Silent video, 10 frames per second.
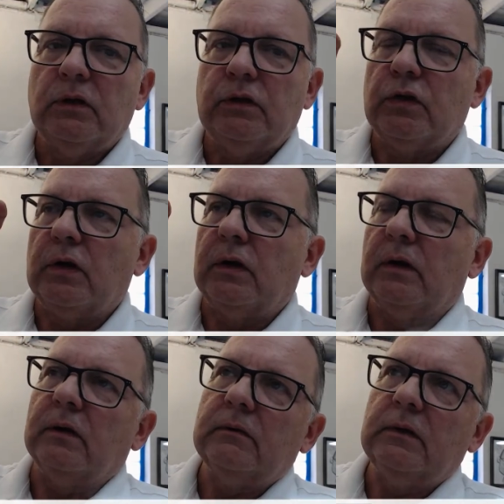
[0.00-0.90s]
the,
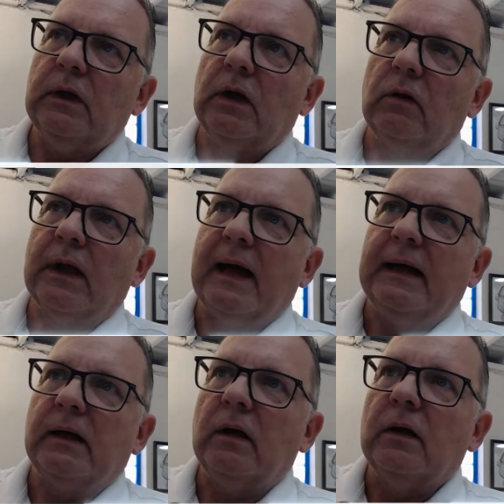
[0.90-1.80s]

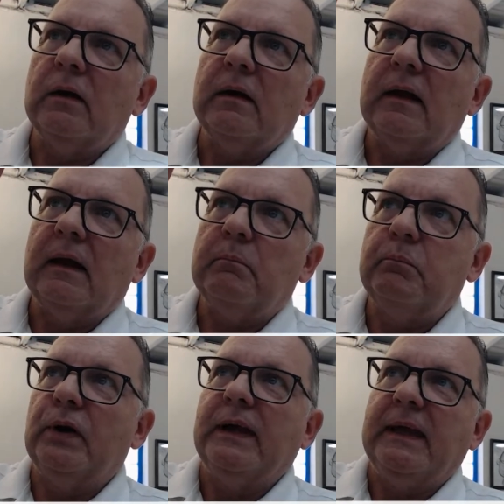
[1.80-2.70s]
like
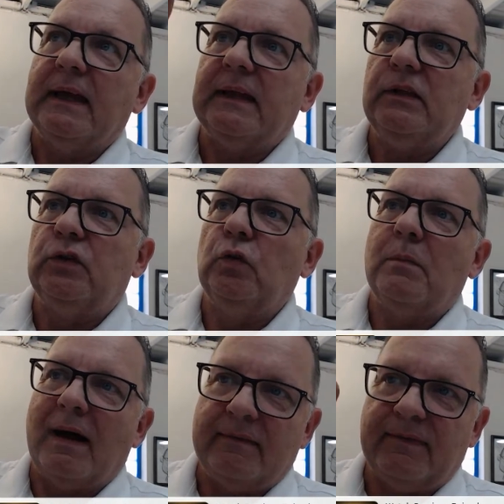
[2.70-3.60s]
putting it into
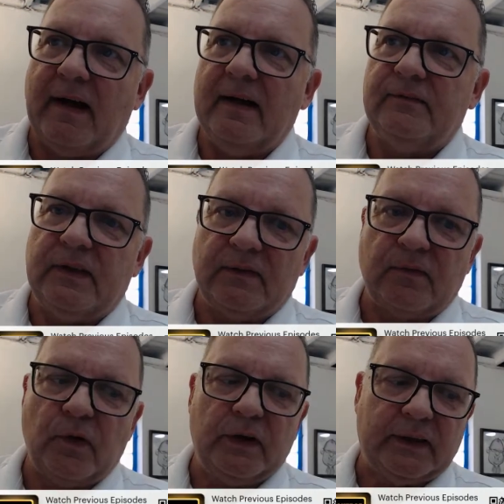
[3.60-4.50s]
my five
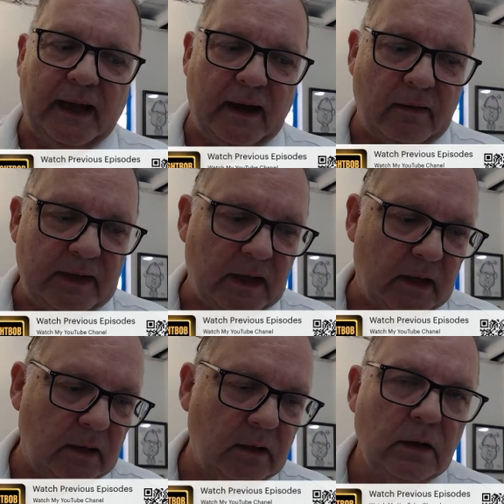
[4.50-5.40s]
different
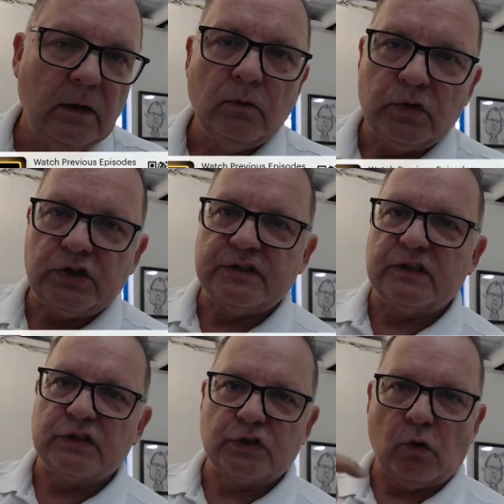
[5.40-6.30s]
area, which is
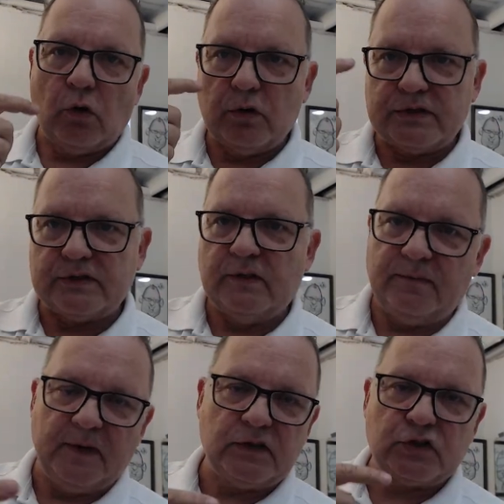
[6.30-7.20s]
the source, the
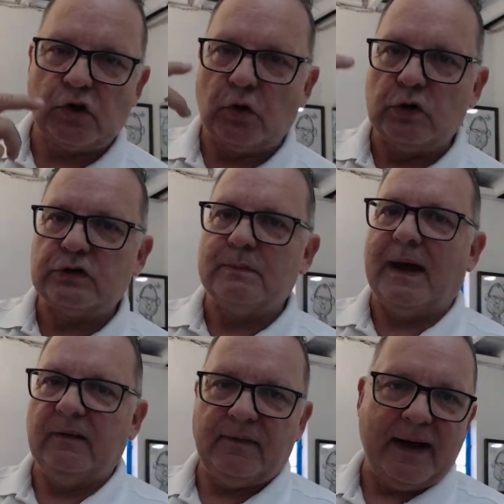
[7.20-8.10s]
fixtures,
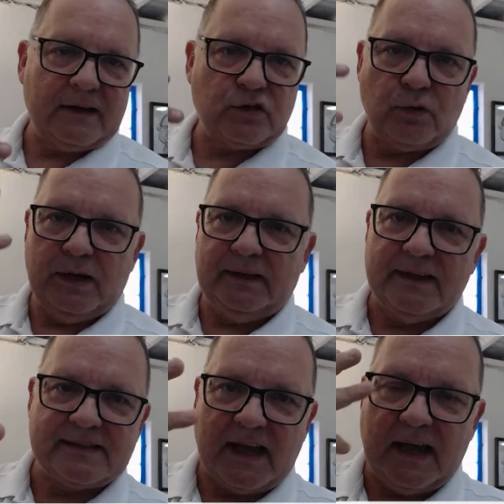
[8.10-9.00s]
manufacturing,
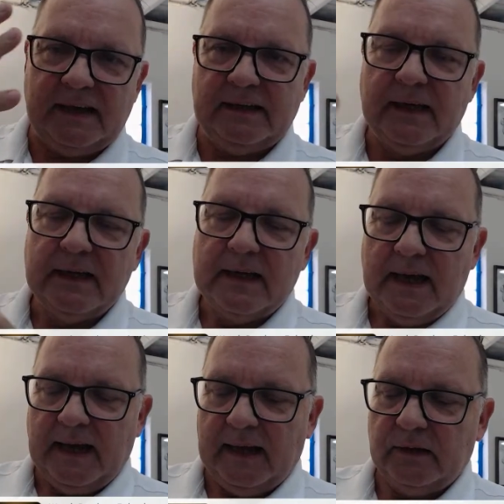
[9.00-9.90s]
design,
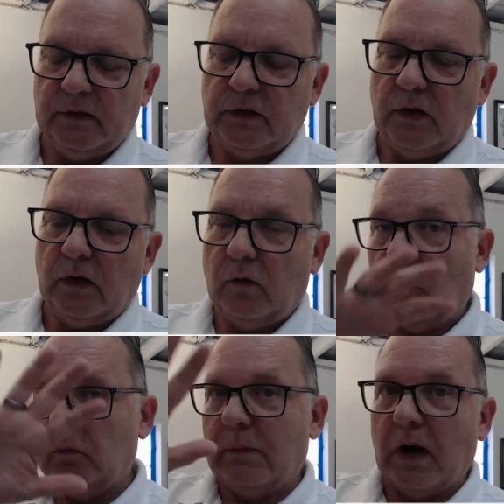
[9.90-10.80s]
and the
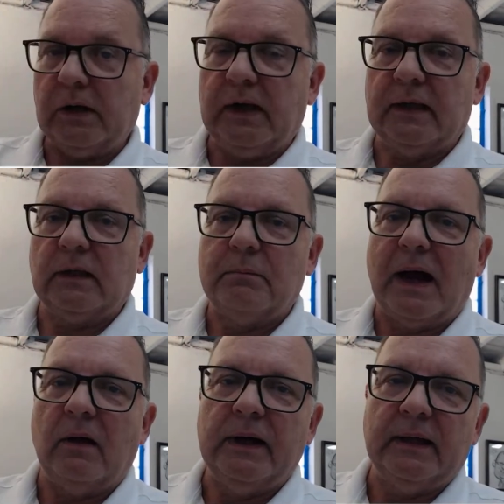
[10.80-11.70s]
whole market
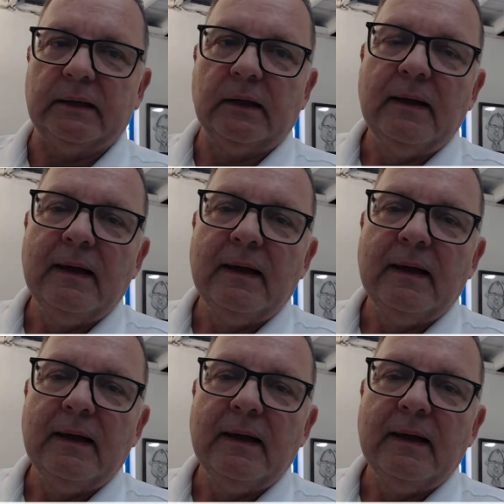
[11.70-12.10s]
about it.